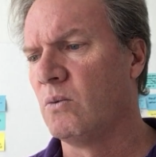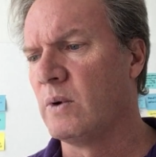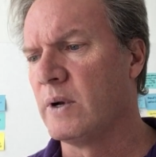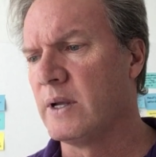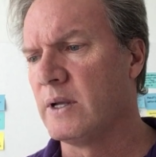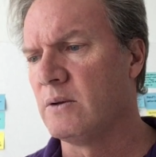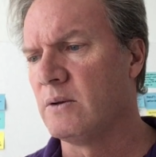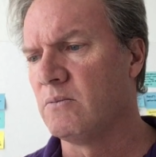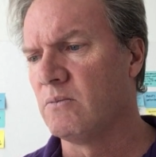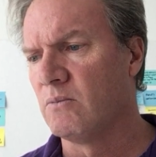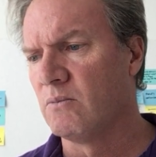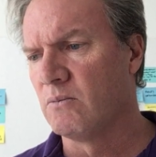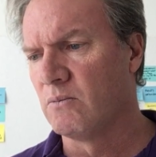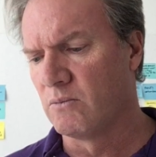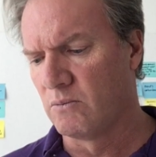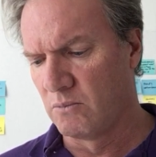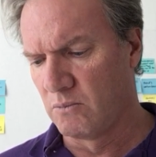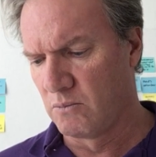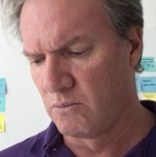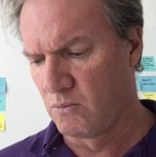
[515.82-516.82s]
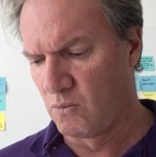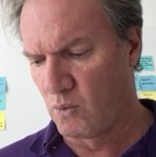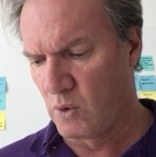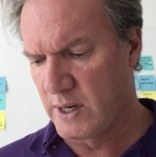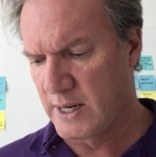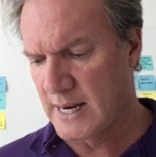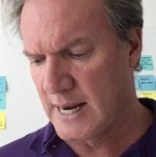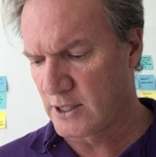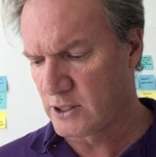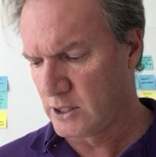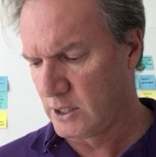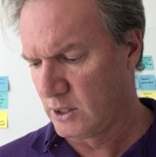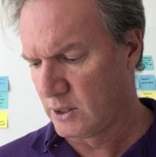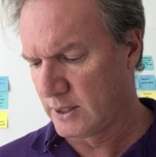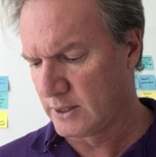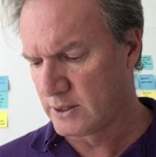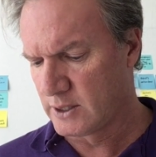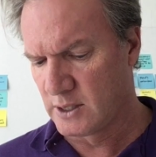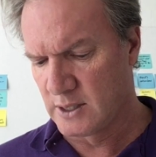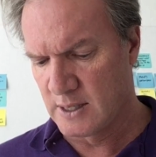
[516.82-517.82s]
we actually
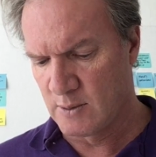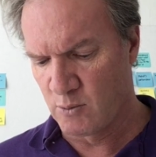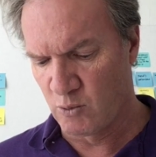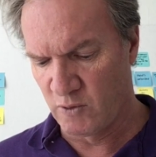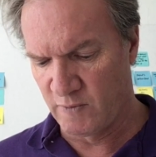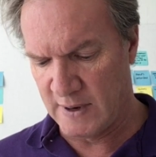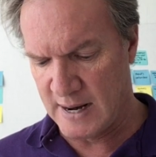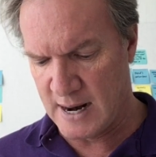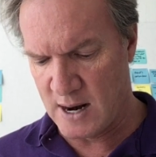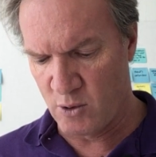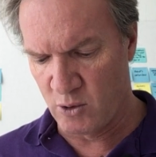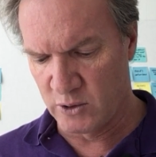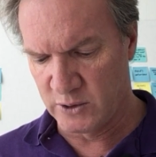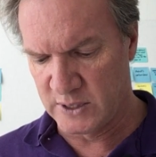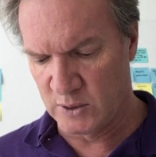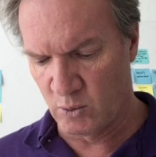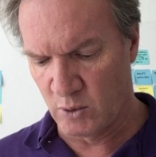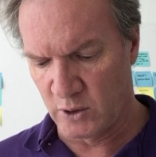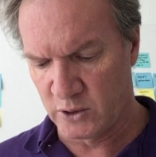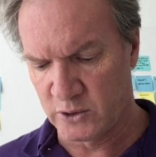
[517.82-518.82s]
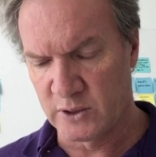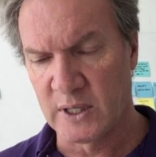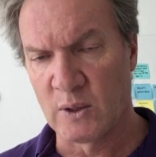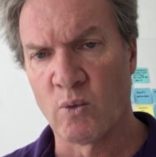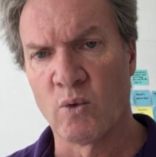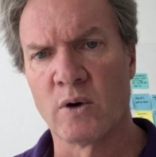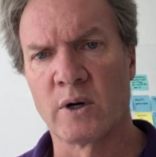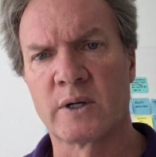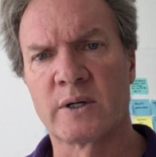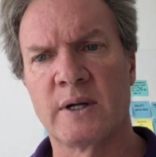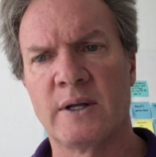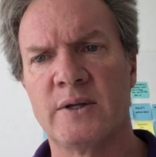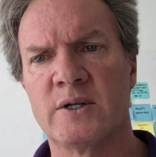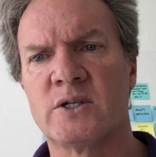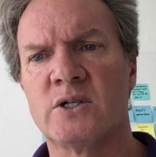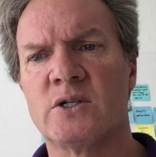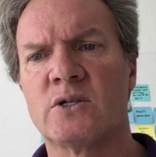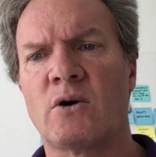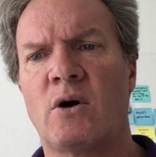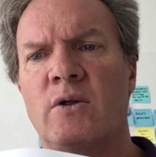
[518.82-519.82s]
look at the number of hours they work. So they work, and
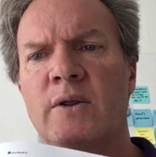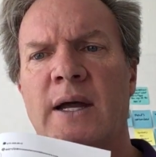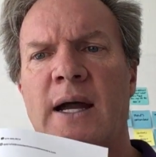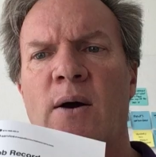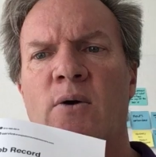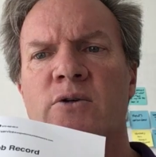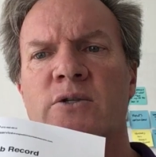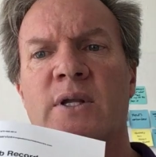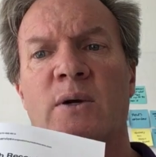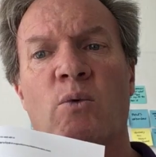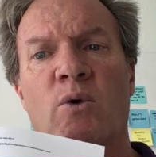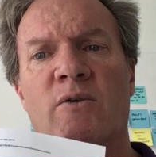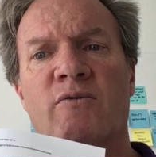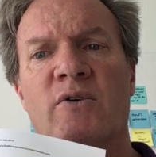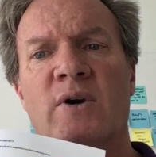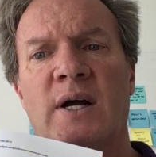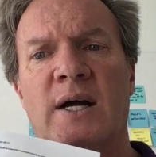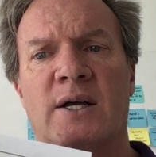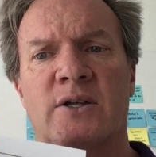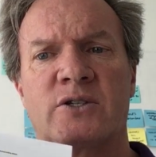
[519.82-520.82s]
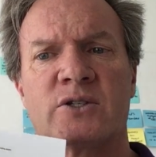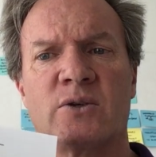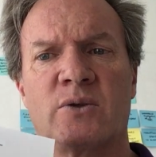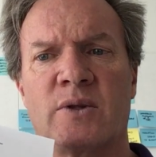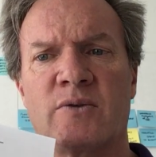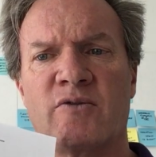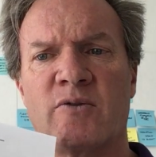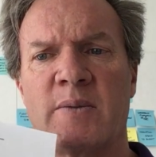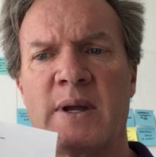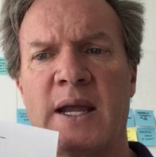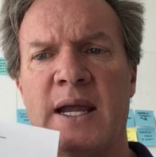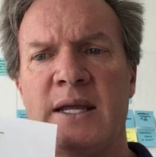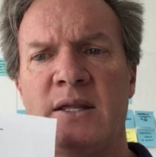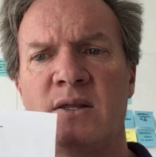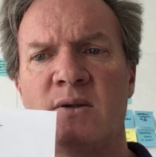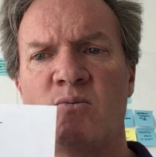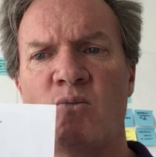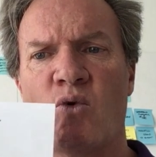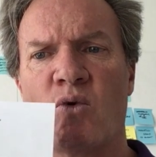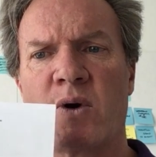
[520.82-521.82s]
this is all the hours they work for us. So they're from 8 in
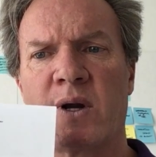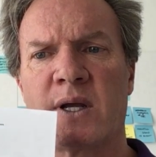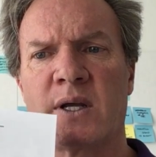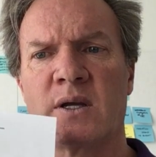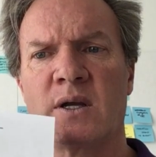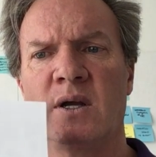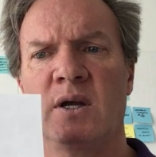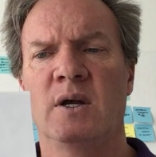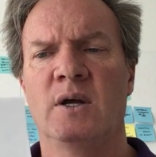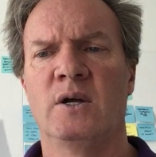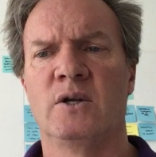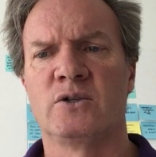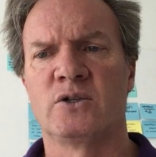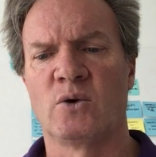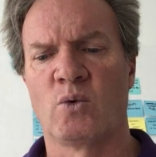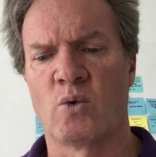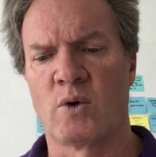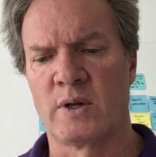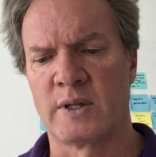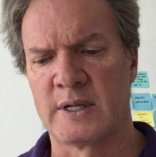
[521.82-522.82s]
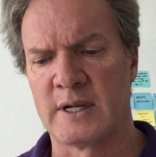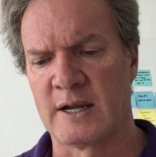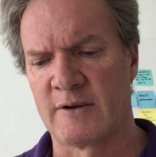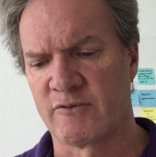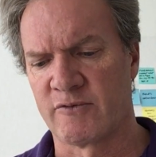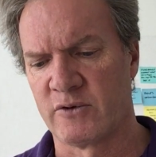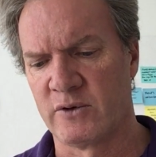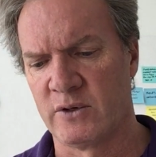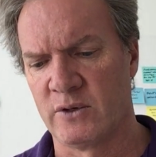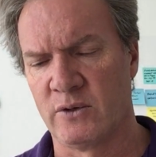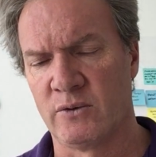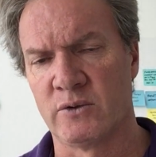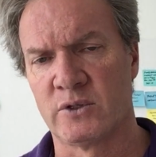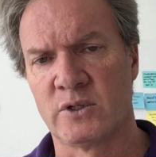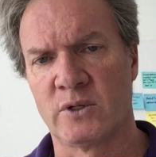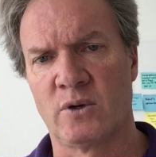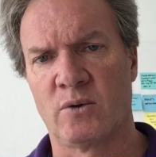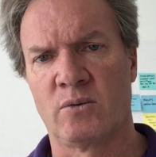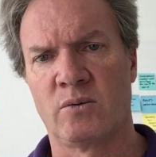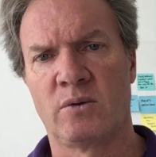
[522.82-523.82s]
the morning to 1 in the afternoon.
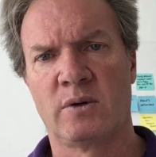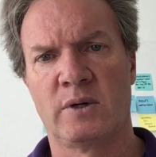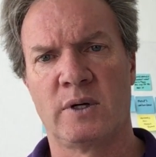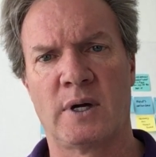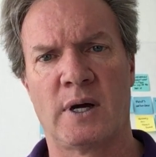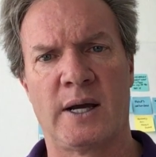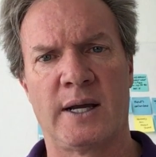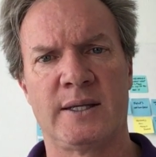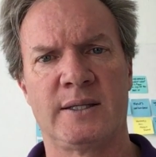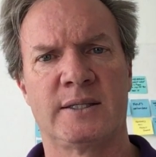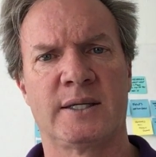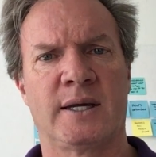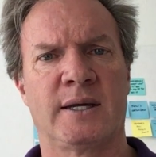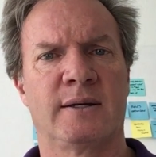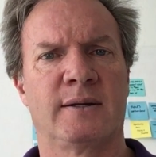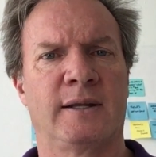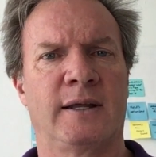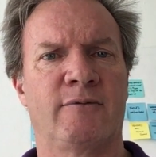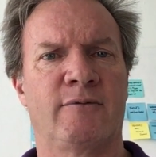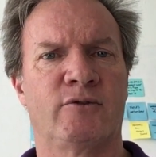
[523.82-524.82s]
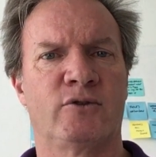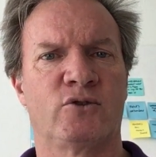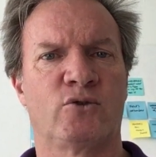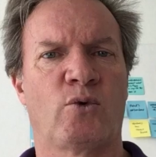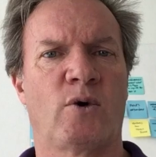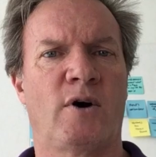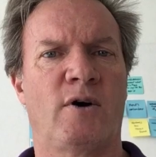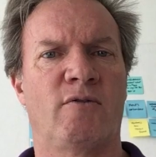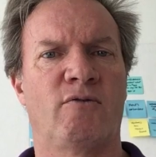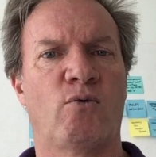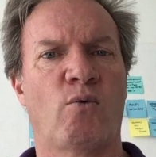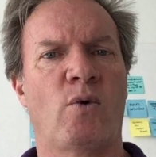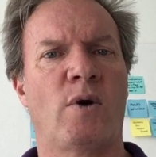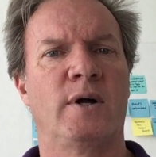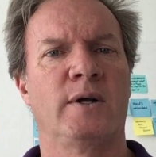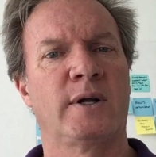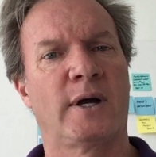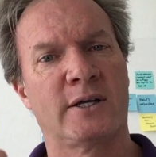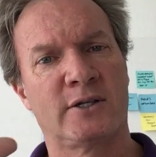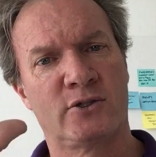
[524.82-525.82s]
So 9, 10, 11, 12,
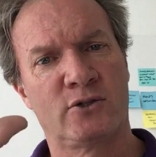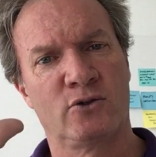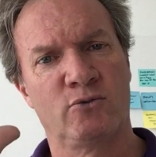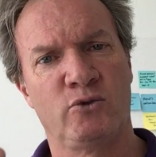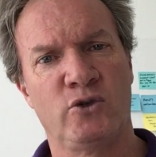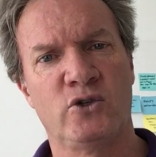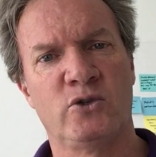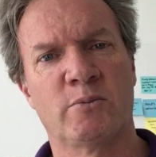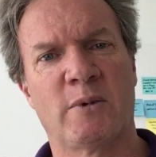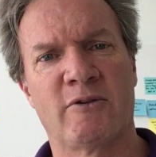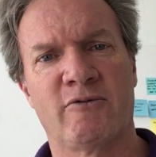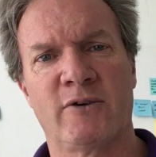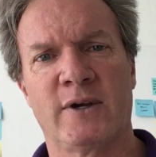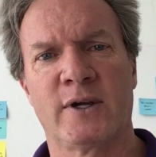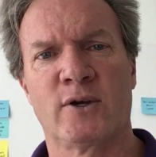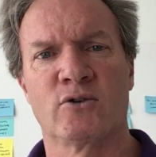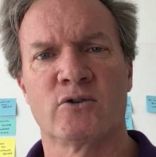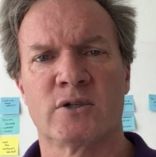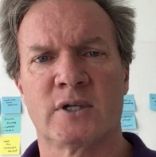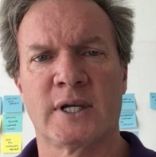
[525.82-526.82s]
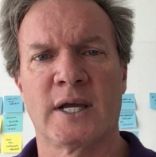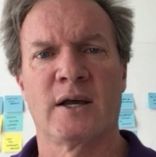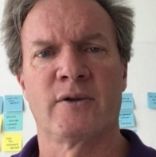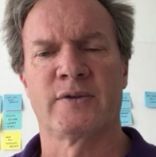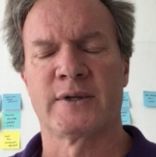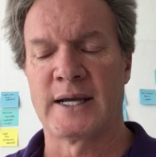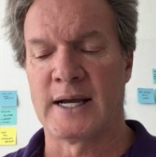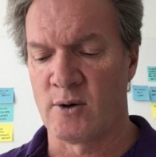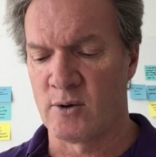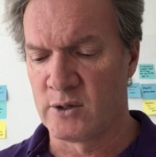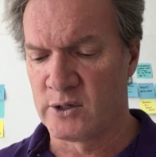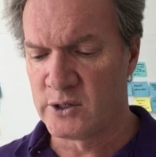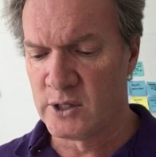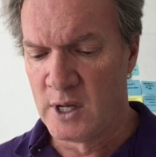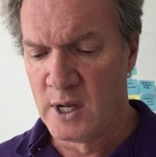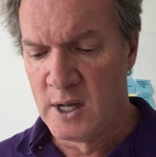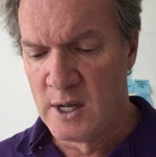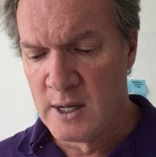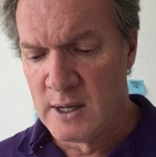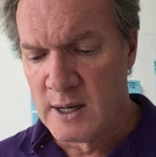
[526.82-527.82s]
1. I still use my fingers to count the hours.
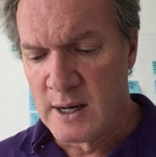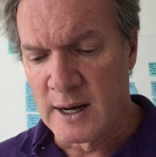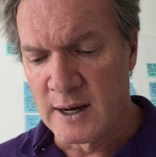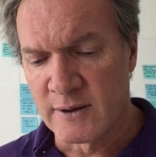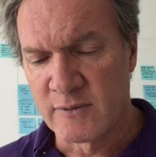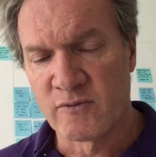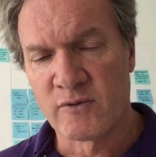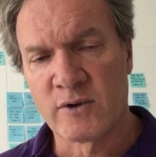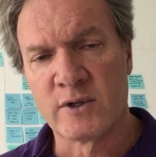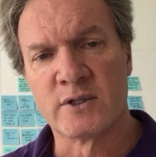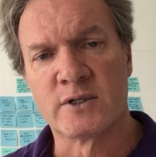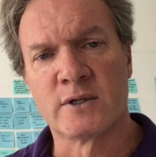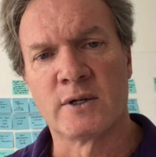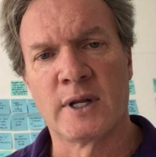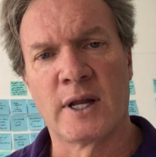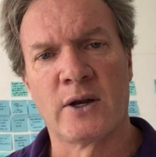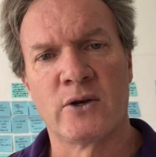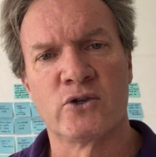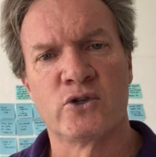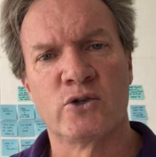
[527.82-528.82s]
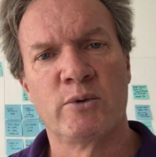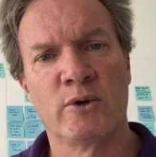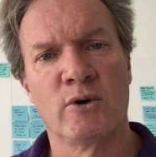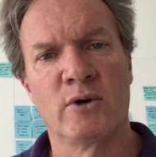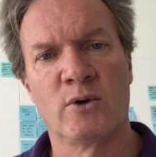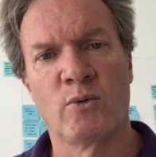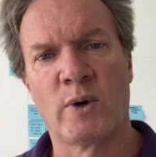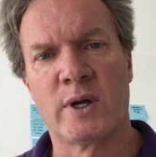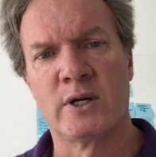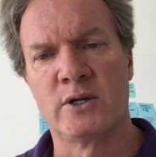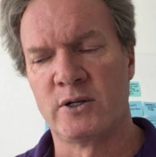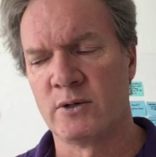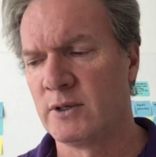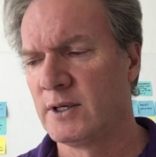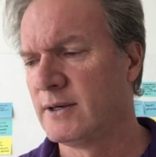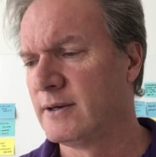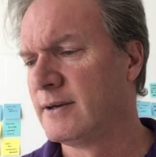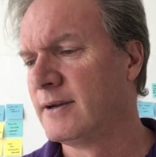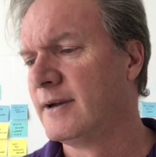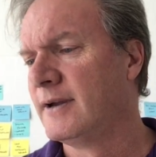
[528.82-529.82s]
I consider that a superior way to do
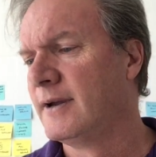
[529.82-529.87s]
it.